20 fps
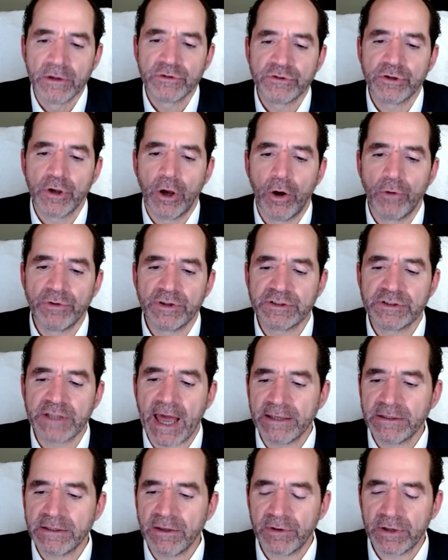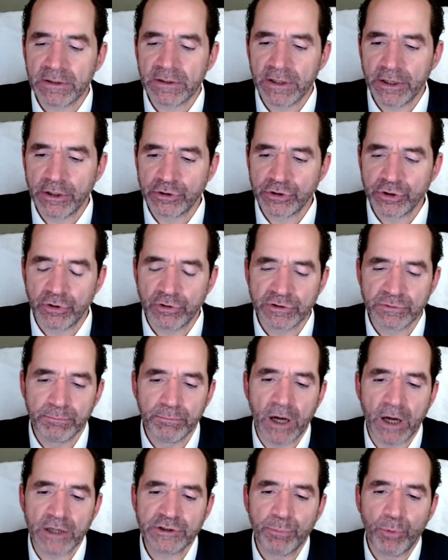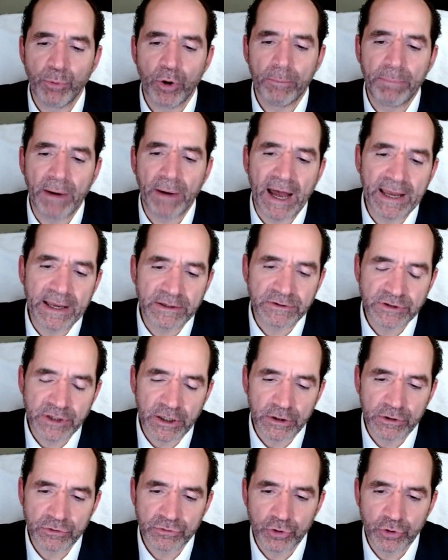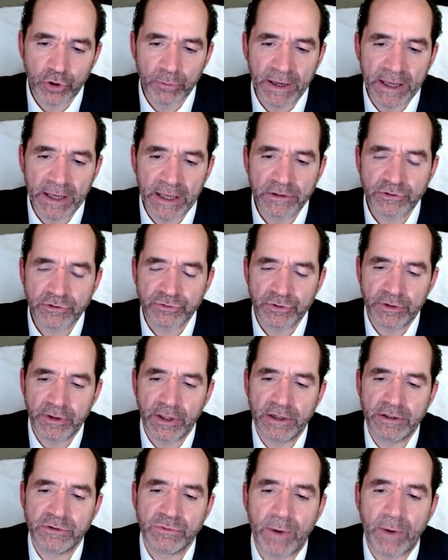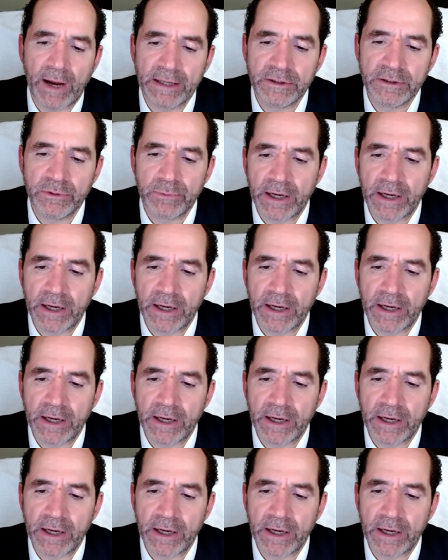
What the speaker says: So the scientific literature is much more biased and controlled by industry than is widely